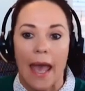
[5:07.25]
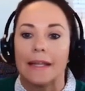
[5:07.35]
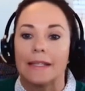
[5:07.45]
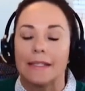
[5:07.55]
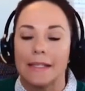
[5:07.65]

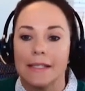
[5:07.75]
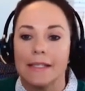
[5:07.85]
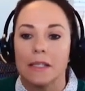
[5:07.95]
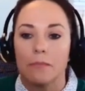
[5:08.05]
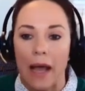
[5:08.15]
and a
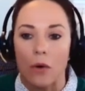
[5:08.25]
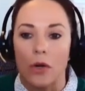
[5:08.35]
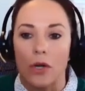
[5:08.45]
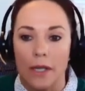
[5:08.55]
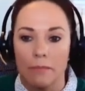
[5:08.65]
DC
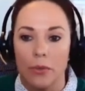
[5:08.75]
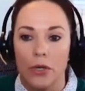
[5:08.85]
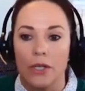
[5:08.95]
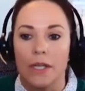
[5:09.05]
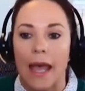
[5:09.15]
power
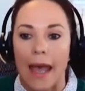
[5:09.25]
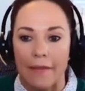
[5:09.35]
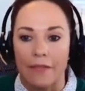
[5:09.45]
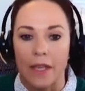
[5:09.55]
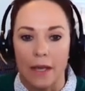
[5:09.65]
input
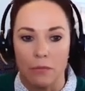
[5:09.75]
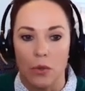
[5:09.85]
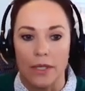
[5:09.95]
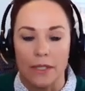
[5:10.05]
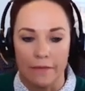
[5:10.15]
at the
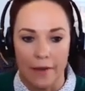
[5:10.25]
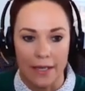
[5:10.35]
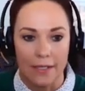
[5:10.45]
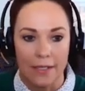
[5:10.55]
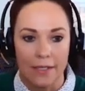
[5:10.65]
endpoint
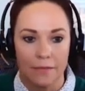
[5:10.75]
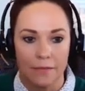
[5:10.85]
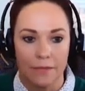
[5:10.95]
device.